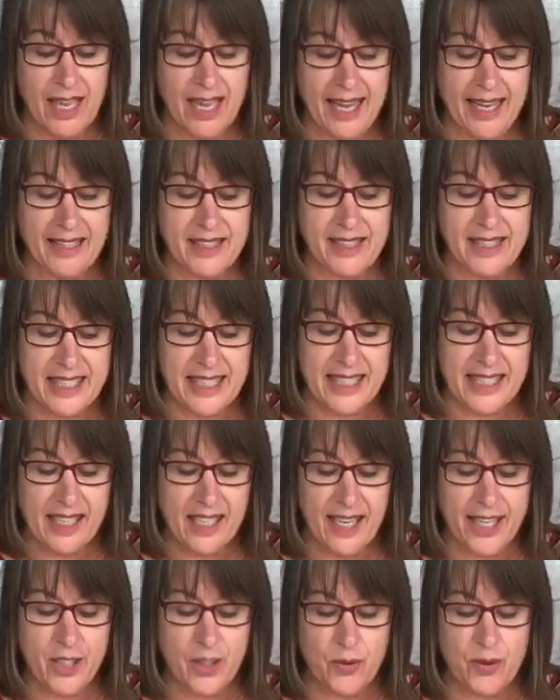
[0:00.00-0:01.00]
And D,
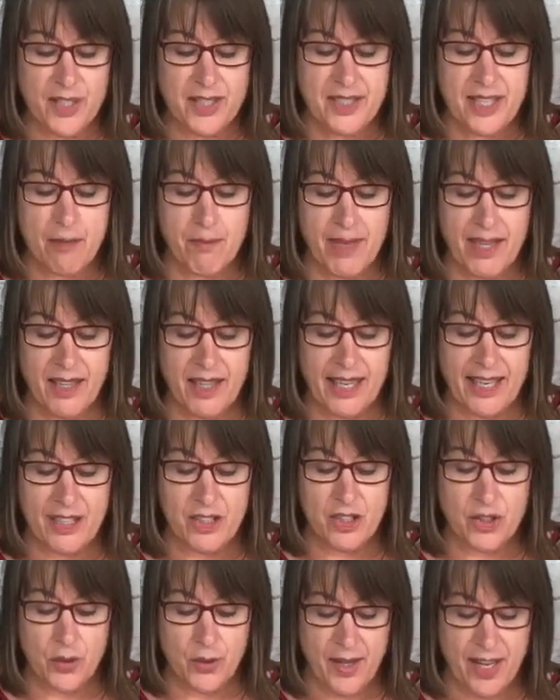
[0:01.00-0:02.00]
I noticed that my
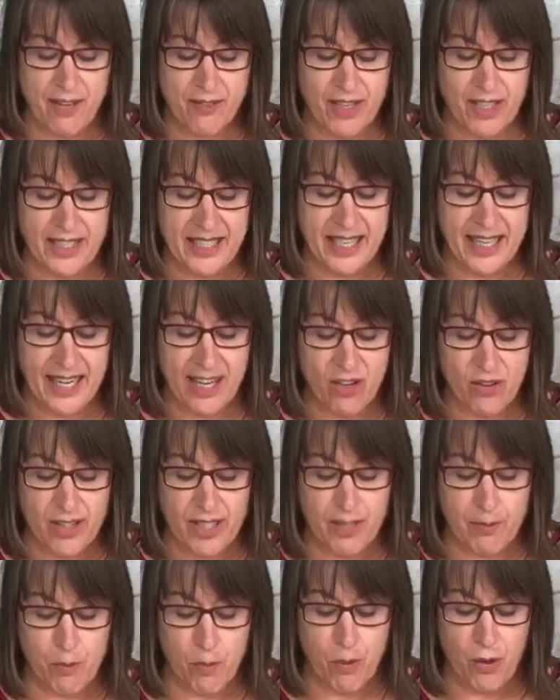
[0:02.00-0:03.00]
legs don't have any hair
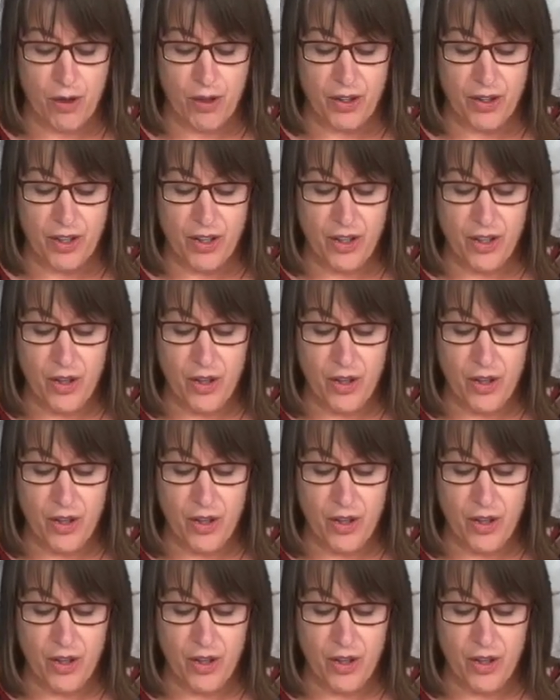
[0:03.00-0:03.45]
anymore.